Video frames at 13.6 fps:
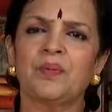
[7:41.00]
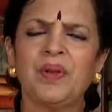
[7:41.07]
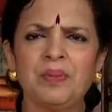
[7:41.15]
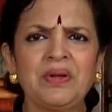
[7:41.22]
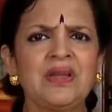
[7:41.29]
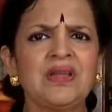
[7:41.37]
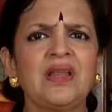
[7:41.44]

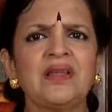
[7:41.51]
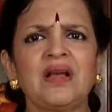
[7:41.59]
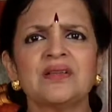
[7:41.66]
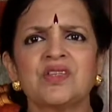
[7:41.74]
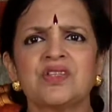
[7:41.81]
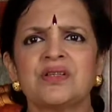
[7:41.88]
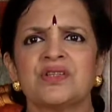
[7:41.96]
People, the
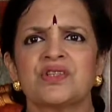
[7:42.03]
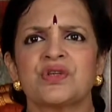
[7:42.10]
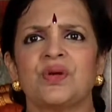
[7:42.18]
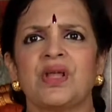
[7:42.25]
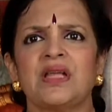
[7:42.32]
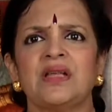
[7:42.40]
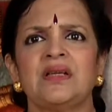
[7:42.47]
youngsters
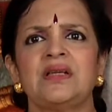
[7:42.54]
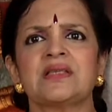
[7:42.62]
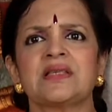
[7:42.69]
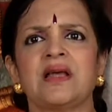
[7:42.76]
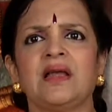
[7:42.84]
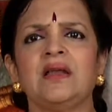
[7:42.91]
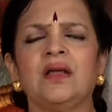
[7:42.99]
today, they
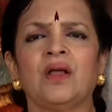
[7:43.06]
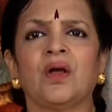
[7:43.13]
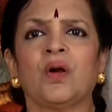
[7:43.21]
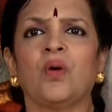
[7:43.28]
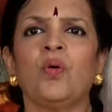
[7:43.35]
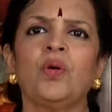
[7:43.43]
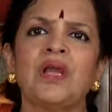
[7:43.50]
decide,
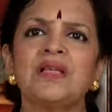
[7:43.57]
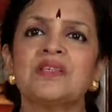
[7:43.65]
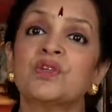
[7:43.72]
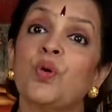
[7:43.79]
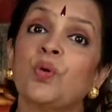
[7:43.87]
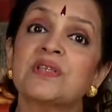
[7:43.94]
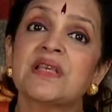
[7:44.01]
oh,
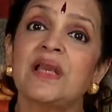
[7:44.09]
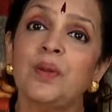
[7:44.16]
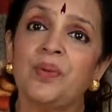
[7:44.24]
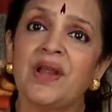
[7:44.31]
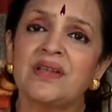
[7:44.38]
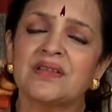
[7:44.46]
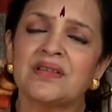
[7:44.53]
let's go
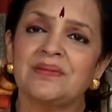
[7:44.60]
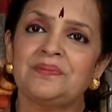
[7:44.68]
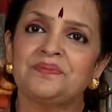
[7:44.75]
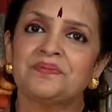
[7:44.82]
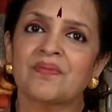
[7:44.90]
celebrate.